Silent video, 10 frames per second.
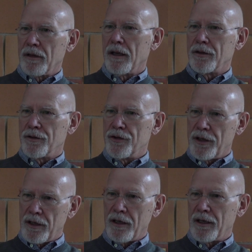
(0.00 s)
And
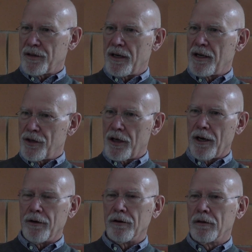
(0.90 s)
Ginny, as an
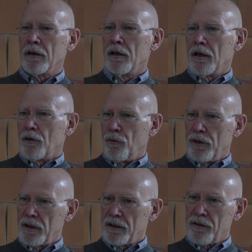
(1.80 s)
educator,
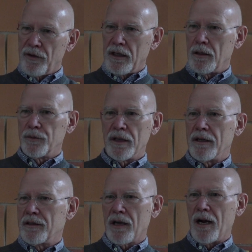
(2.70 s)
really developed an
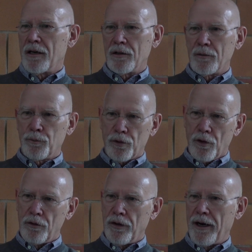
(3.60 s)
entire
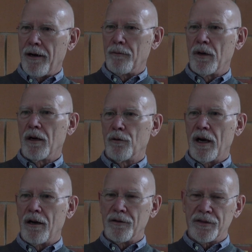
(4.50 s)
program
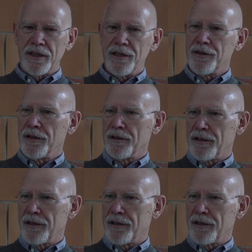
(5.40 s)
around teaching